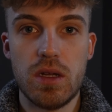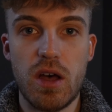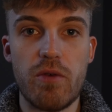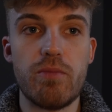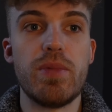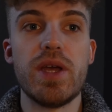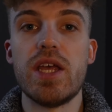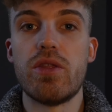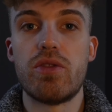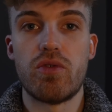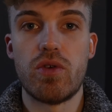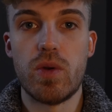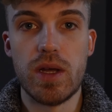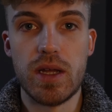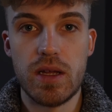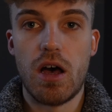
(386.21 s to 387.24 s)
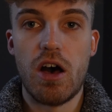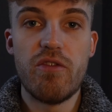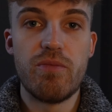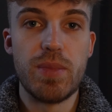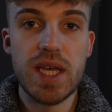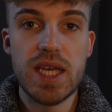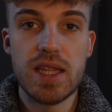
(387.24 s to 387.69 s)
I've been through it.
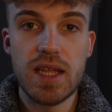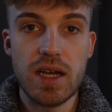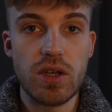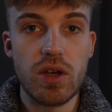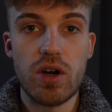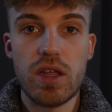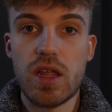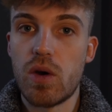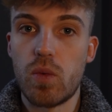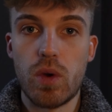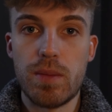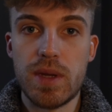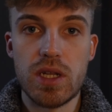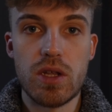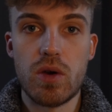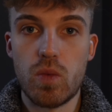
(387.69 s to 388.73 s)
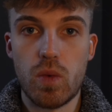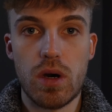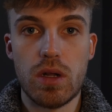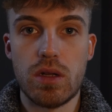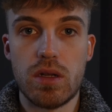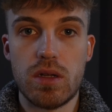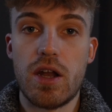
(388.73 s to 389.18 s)
I've been that guy that women don't
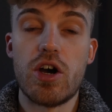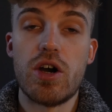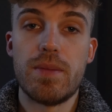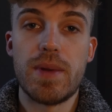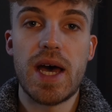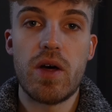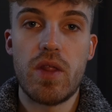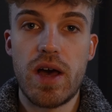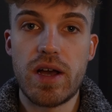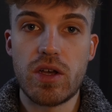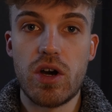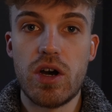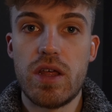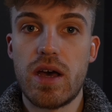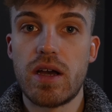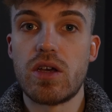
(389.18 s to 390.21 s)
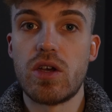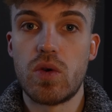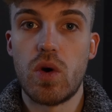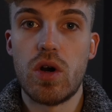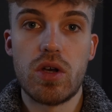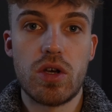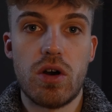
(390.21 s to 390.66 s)
want. And I am now that guy that can
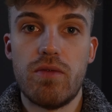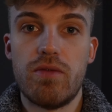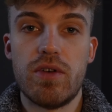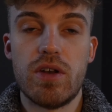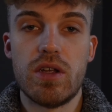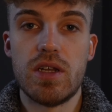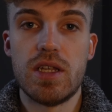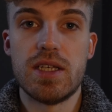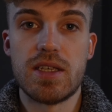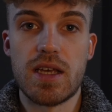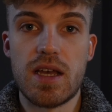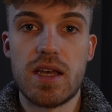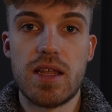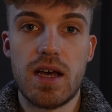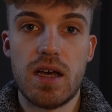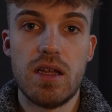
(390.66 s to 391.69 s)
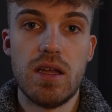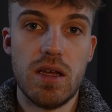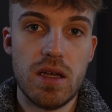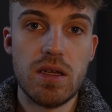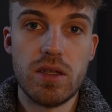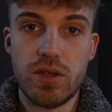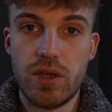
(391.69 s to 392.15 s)
quite confidently say that,
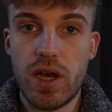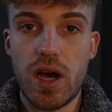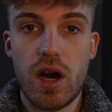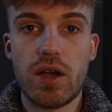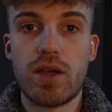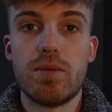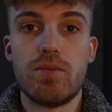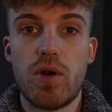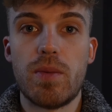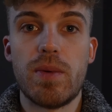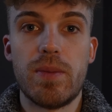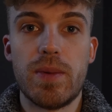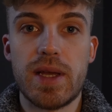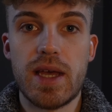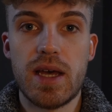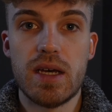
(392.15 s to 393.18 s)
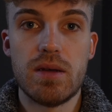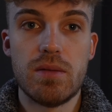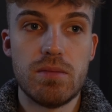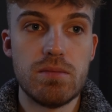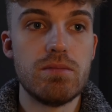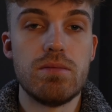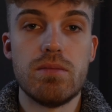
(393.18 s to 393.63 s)
yeah, I could probably get
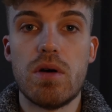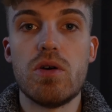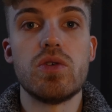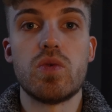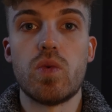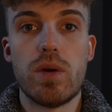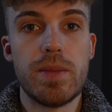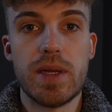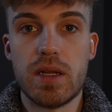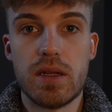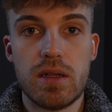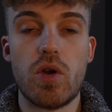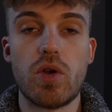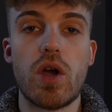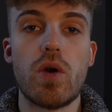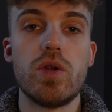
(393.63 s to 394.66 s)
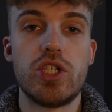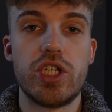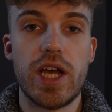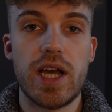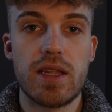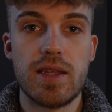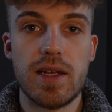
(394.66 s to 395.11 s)
most women. Bro, go and
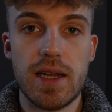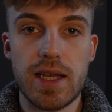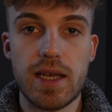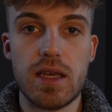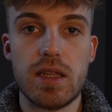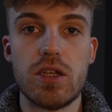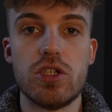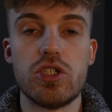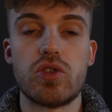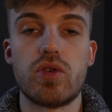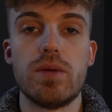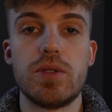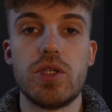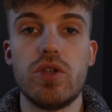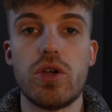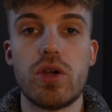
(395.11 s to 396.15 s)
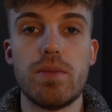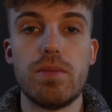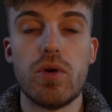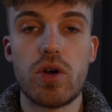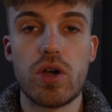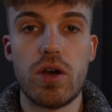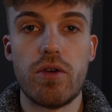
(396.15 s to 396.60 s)
check the link in the description. You can
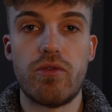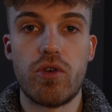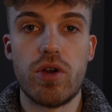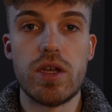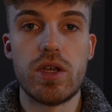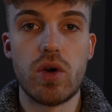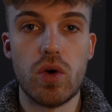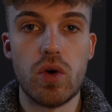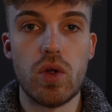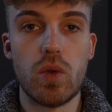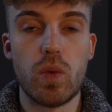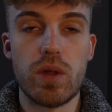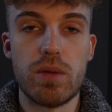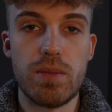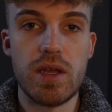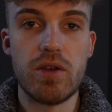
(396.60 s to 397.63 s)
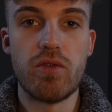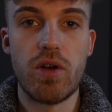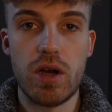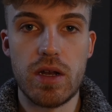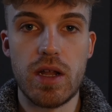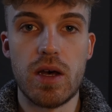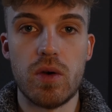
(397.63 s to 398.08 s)
book a free call with me
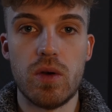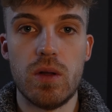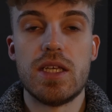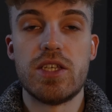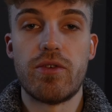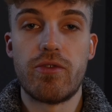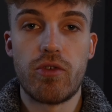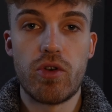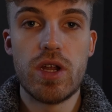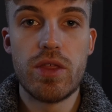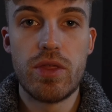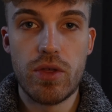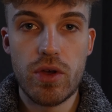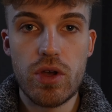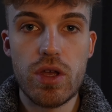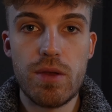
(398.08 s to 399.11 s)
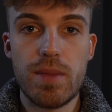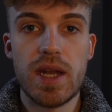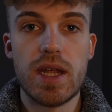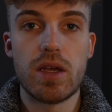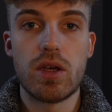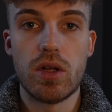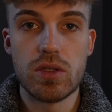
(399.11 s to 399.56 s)
right now. It's a free 30
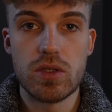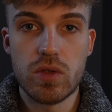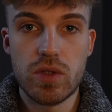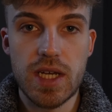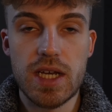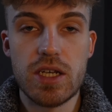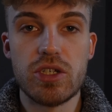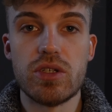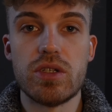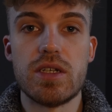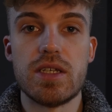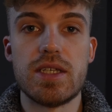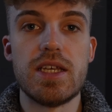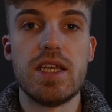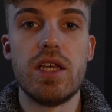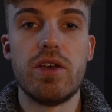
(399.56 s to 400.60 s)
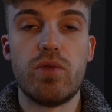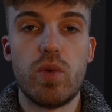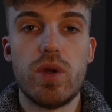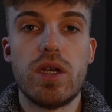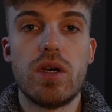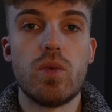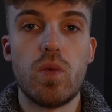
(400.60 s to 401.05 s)
minute consultation to see if
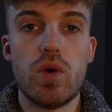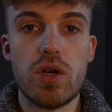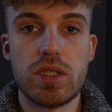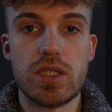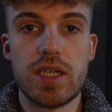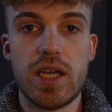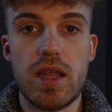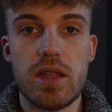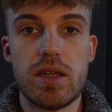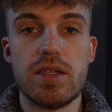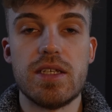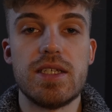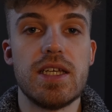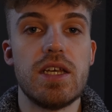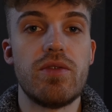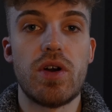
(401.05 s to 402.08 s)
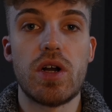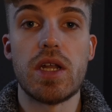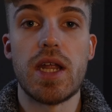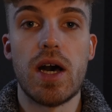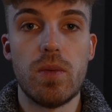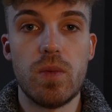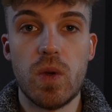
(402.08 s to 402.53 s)
we can work together, to see if I
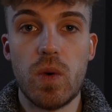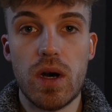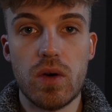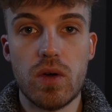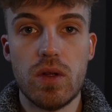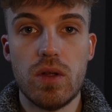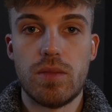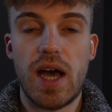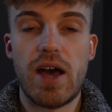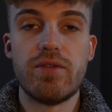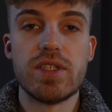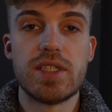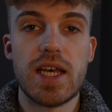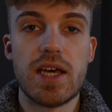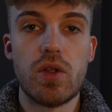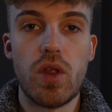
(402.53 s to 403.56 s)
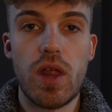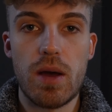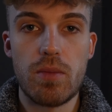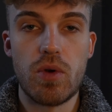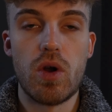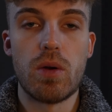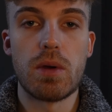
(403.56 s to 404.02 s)
can help you out. Having said all
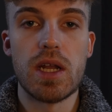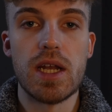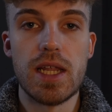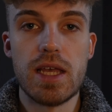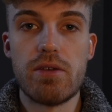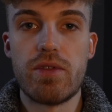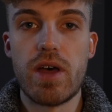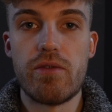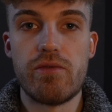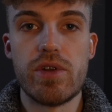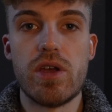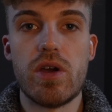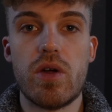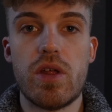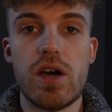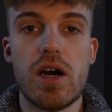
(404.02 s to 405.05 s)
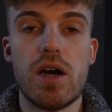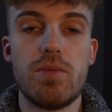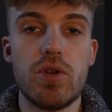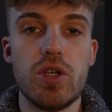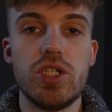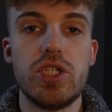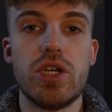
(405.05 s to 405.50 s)
that, bro, I'm gonna leave that video there. I
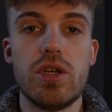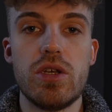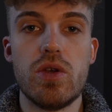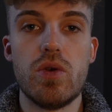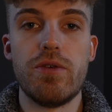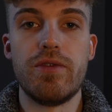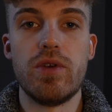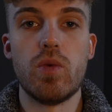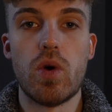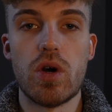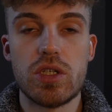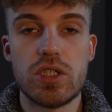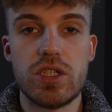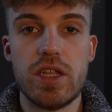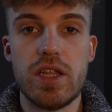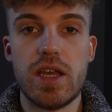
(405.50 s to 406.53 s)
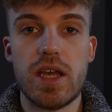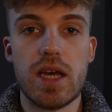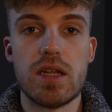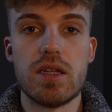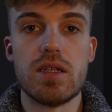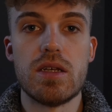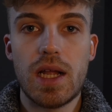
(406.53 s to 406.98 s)
appreciate you if you watch to the
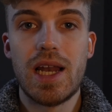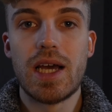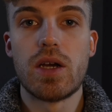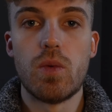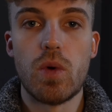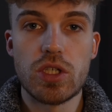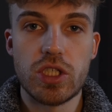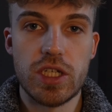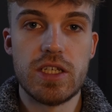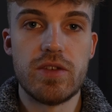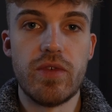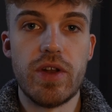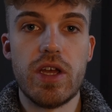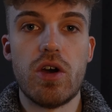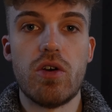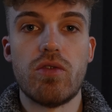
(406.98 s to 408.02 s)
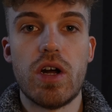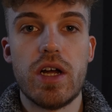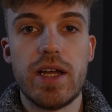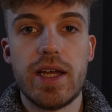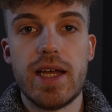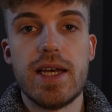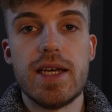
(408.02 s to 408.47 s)
end. Click and watch this video
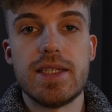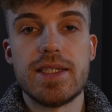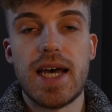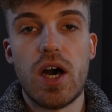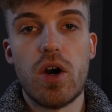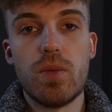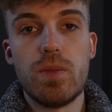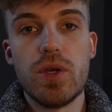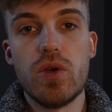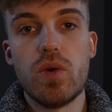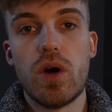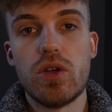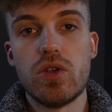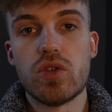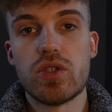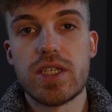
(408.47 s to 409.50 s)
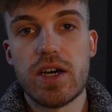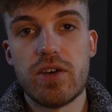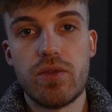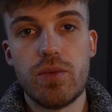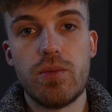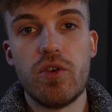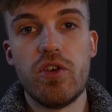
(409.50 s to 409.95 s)
right here to help you on your
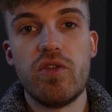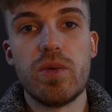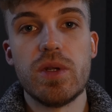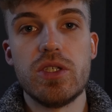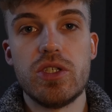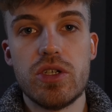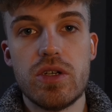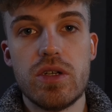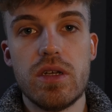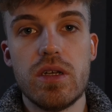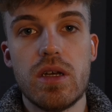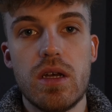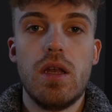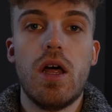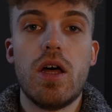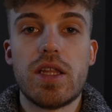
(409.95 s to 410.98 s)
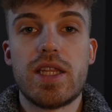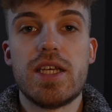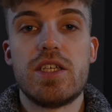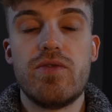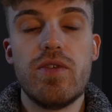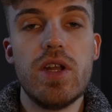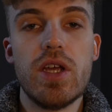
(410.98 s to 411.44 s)
self-improvement journey. Like
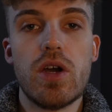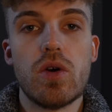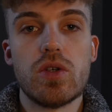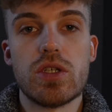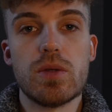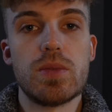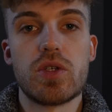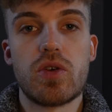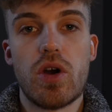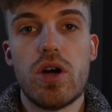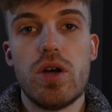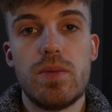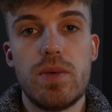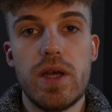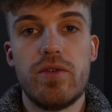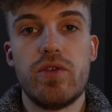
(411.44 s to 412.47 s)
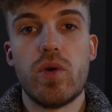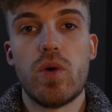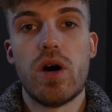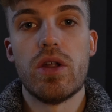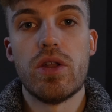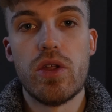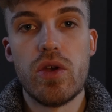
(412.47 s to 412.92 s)
this video, subscribe if you
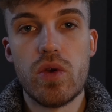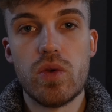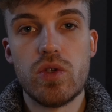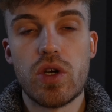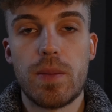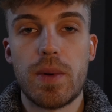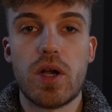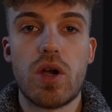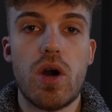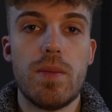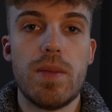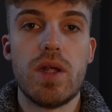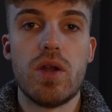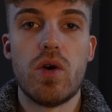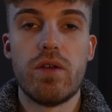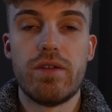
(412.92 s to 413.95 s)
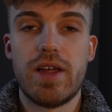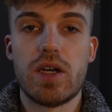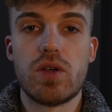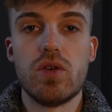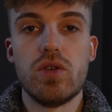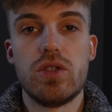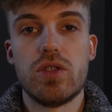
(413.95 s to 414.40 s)
are new, drop a comment, all of
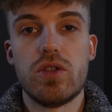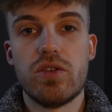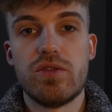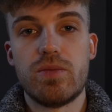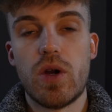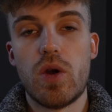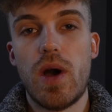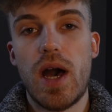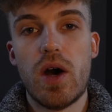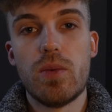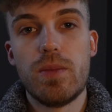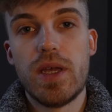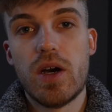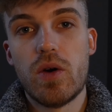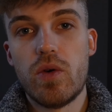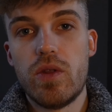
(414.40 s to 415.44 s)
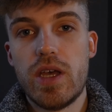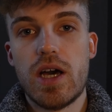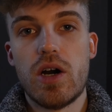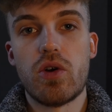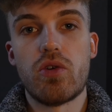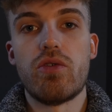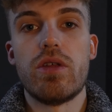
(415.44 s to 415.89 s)
that good stuff, bro. Help me out with the
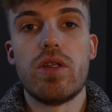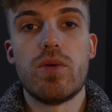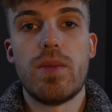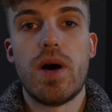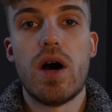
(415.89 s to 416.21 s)
algorithm.